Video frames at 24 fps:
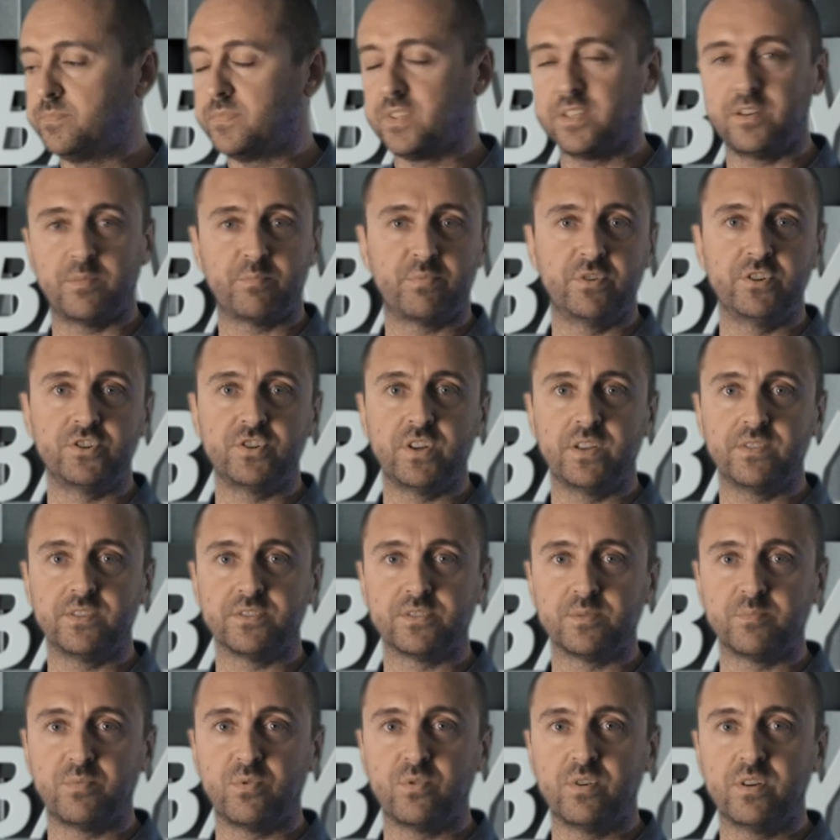I appreciate the
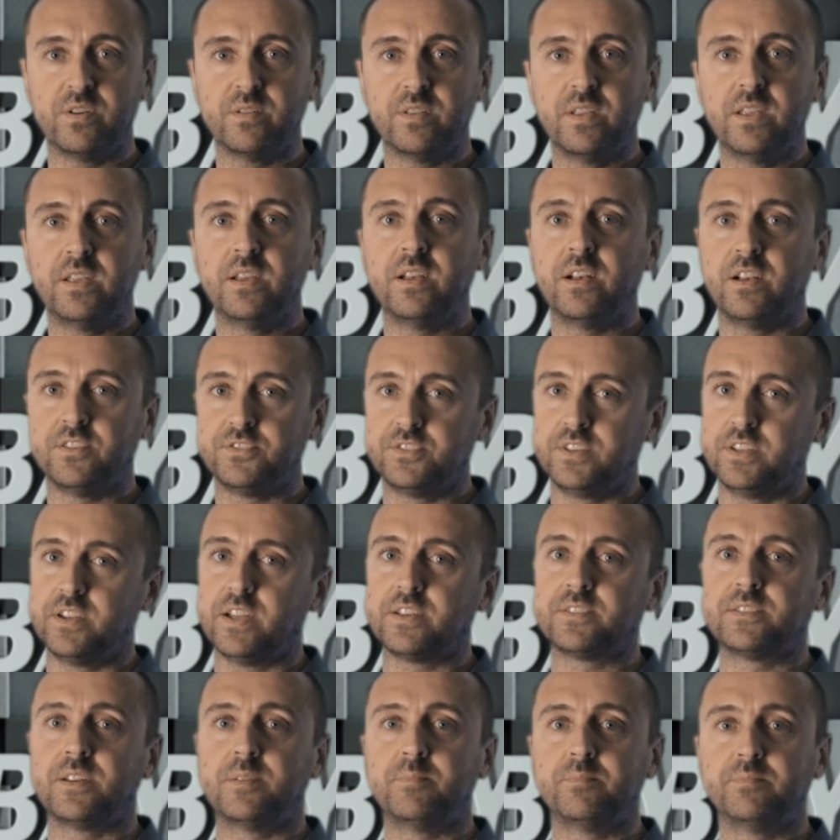support. I'll see you
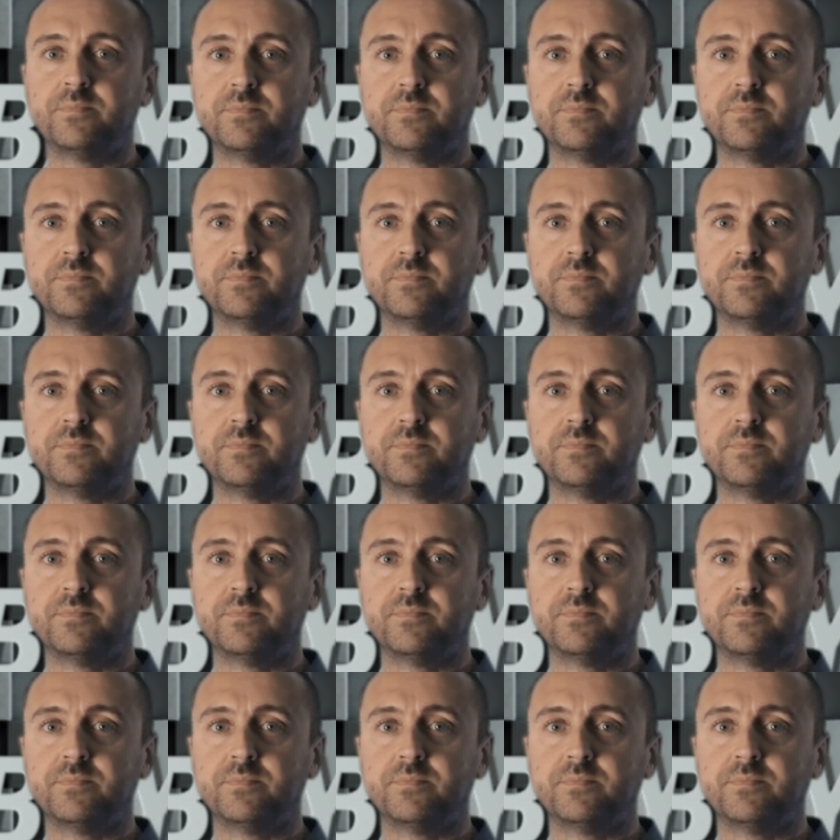next time.